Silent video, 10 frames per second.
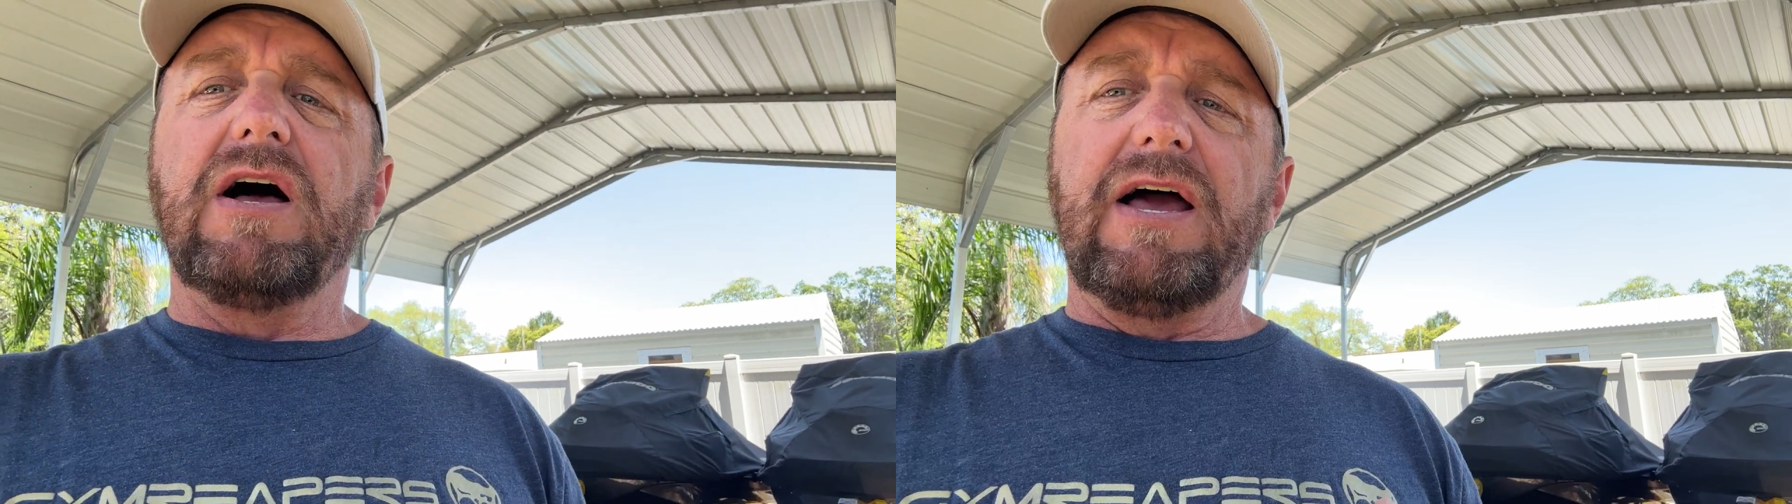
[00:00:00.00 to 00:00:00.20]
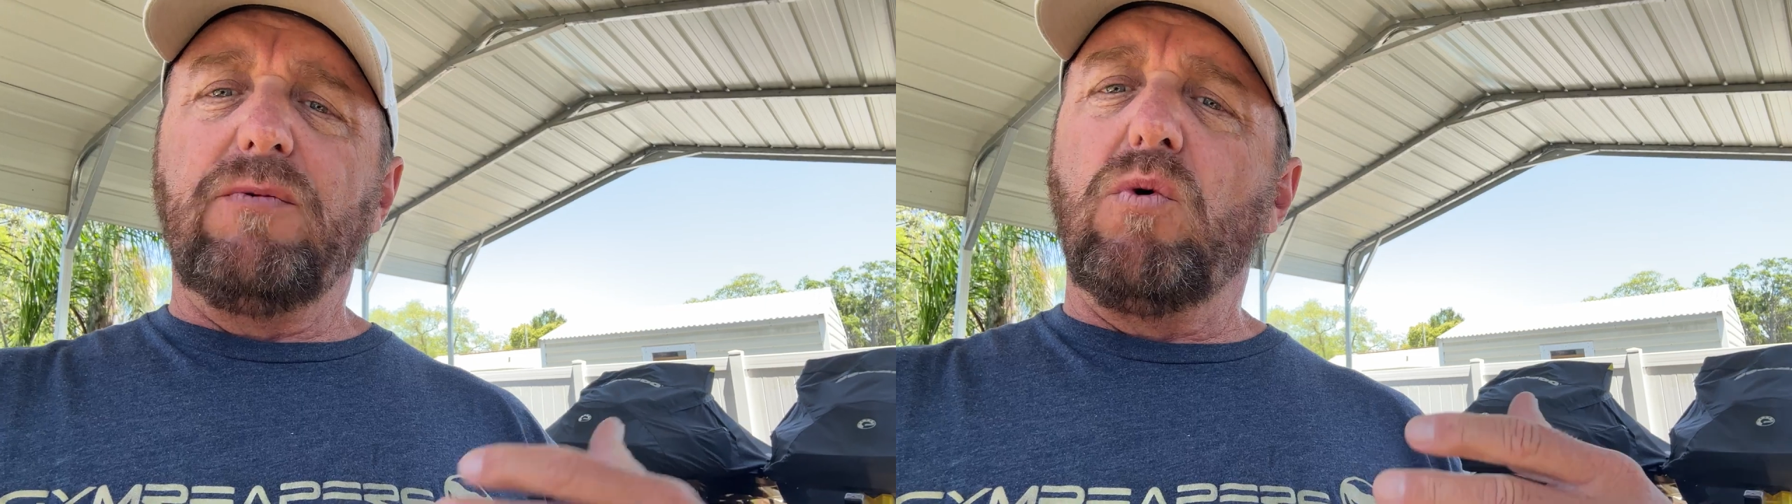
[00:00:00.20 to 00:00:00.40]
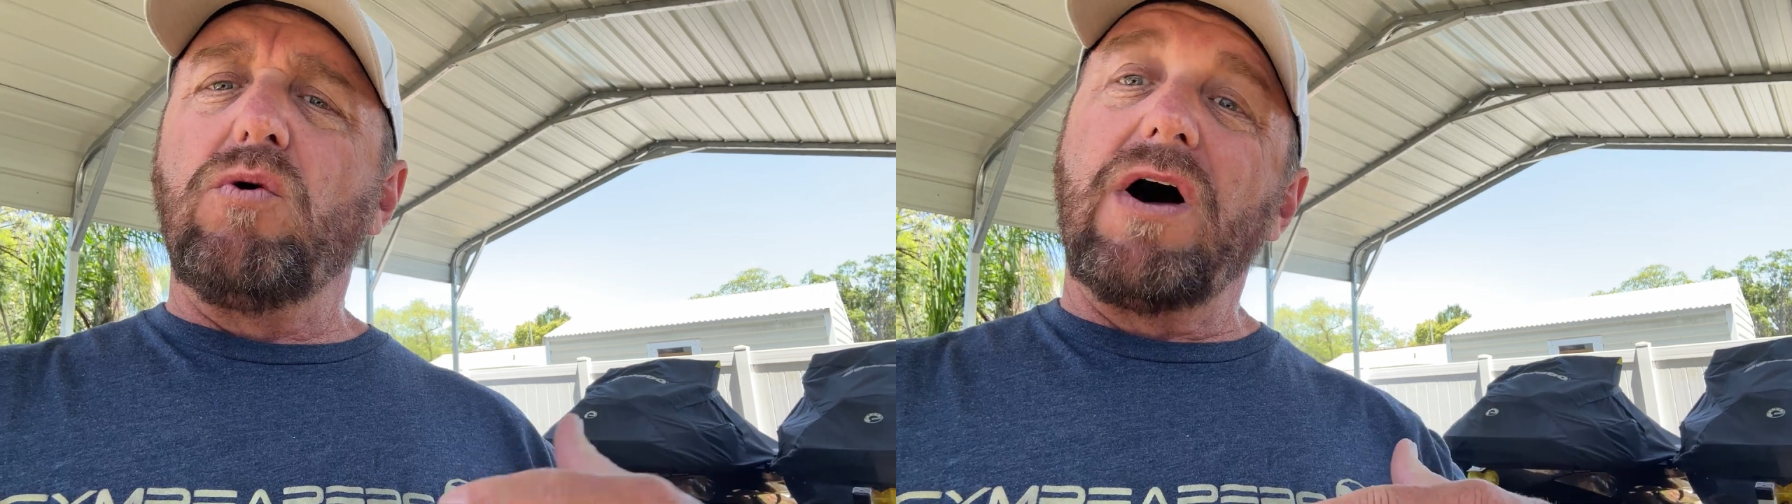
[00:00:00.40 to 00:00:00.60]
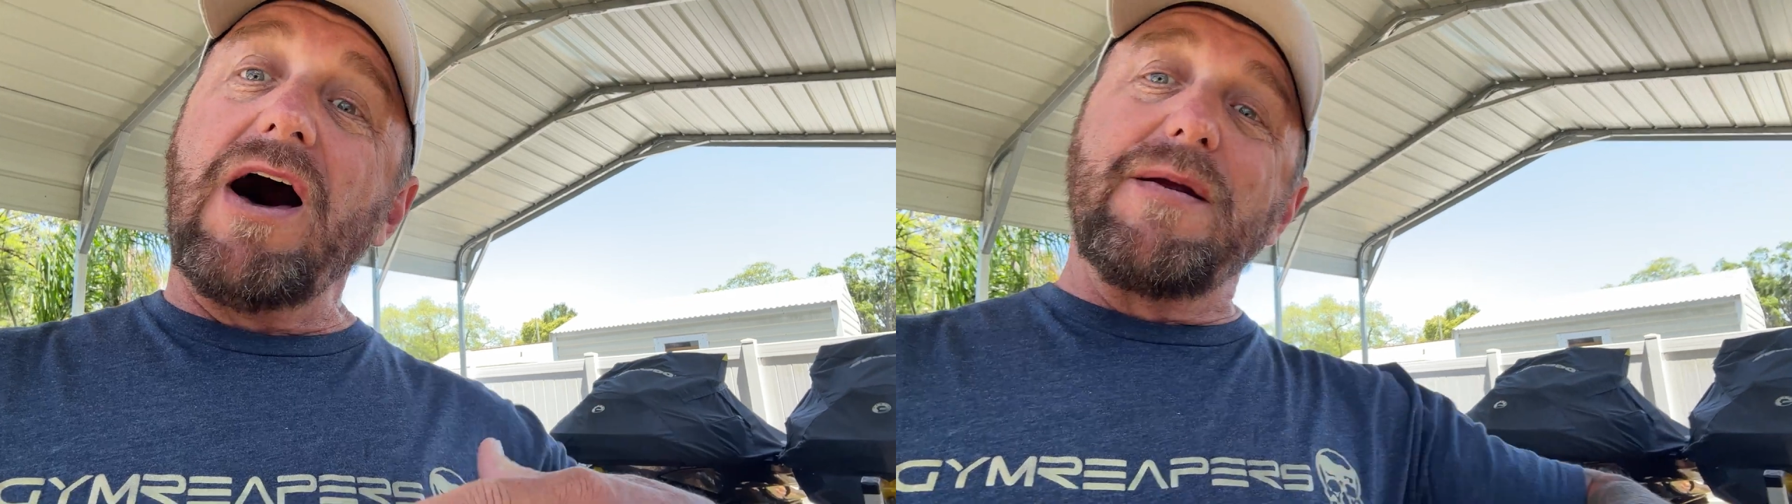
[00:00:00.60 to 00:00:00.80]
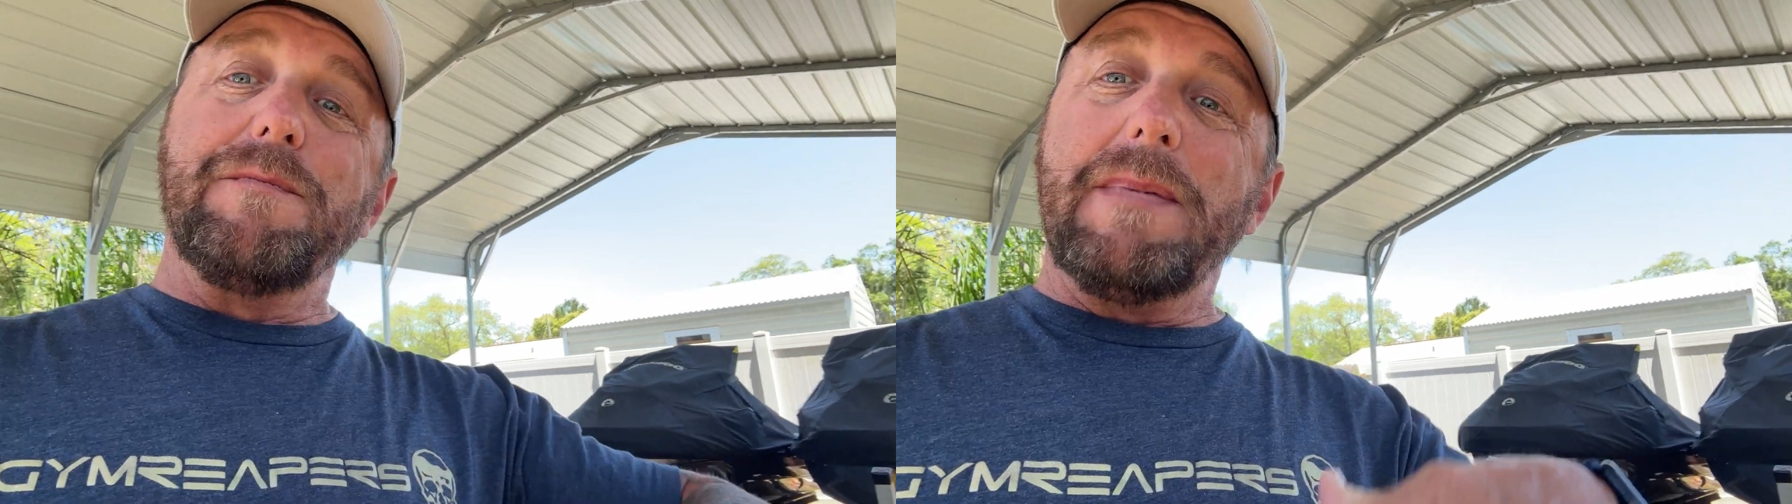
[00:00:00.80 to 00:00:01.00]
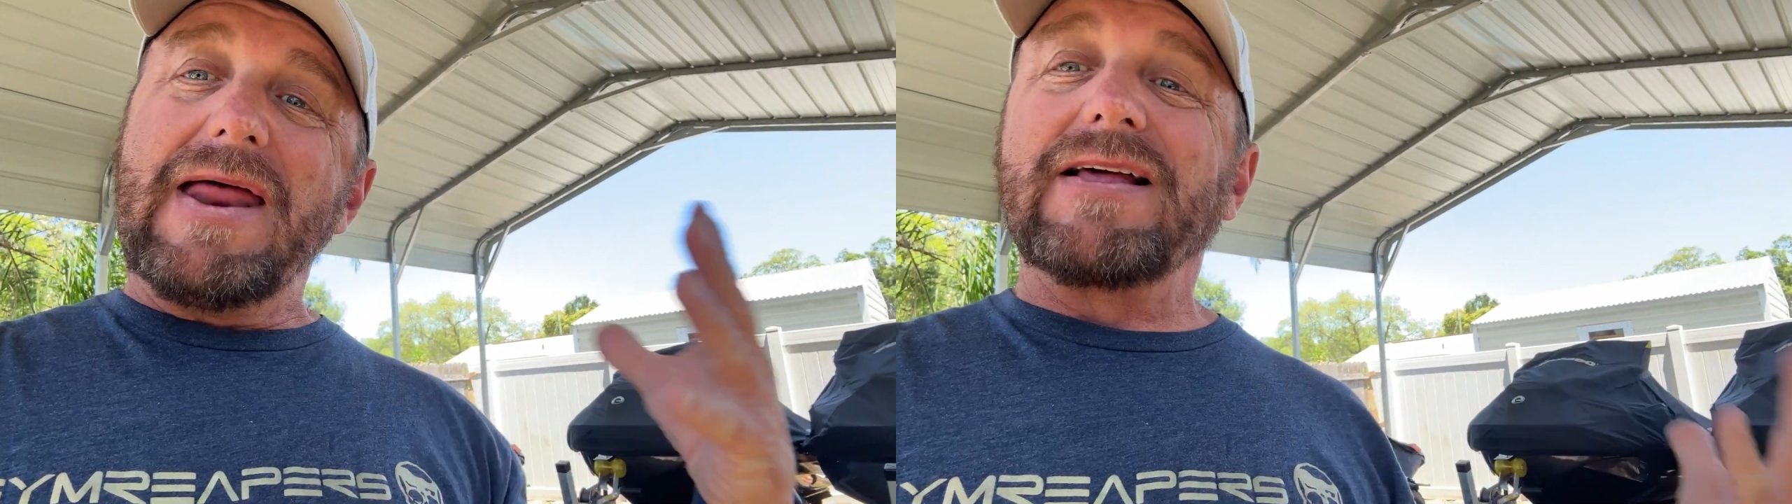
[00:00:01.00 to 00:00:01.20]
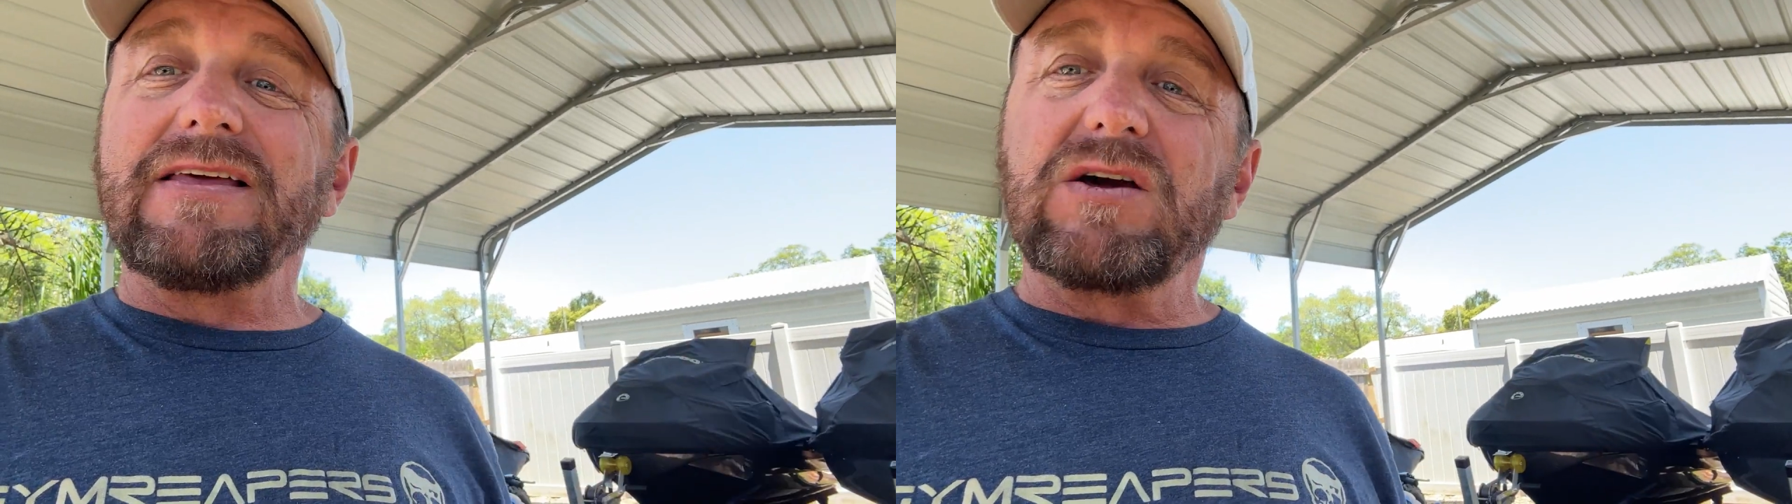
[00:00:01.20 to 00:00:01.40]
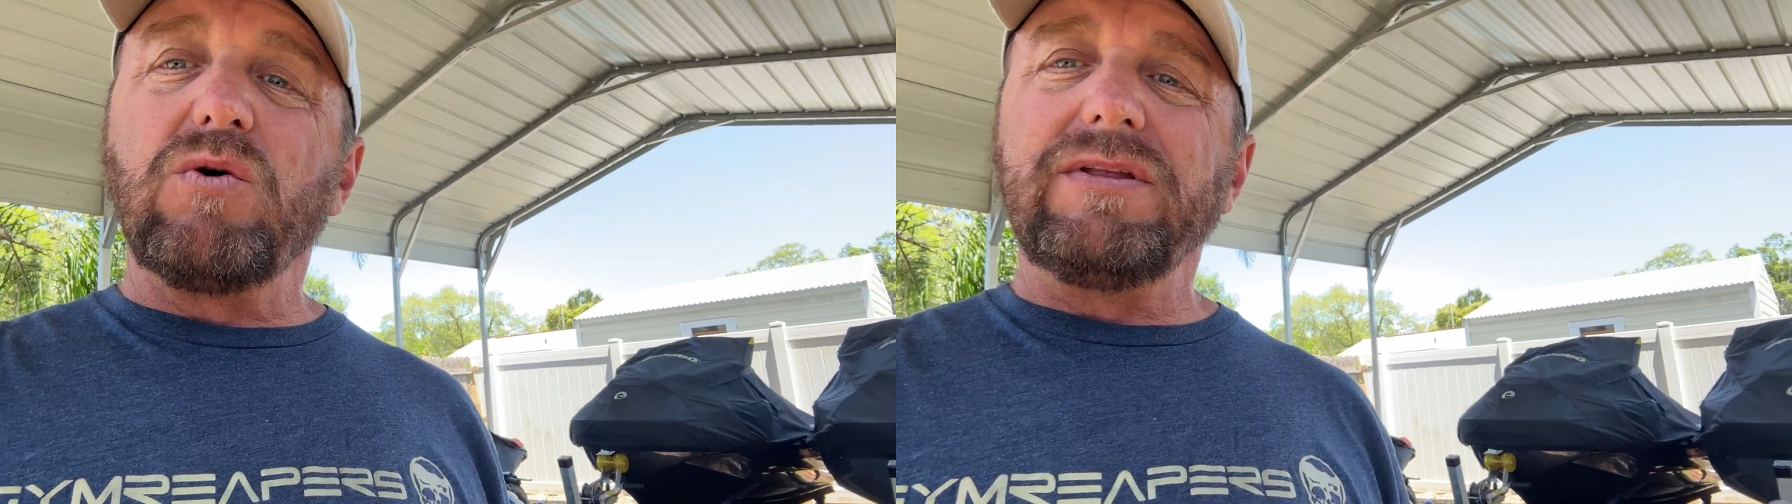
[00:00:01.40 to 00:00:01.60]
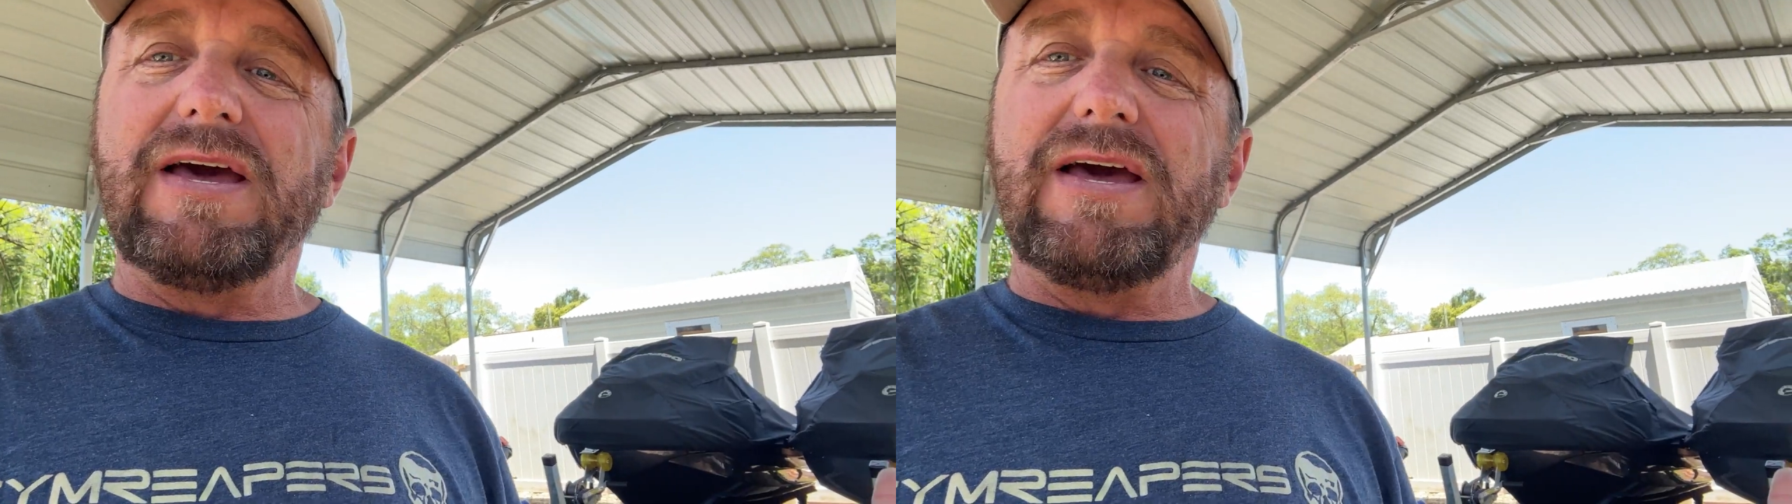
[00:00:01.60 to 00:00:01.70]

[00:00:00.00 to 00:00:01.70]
it won't automatically go into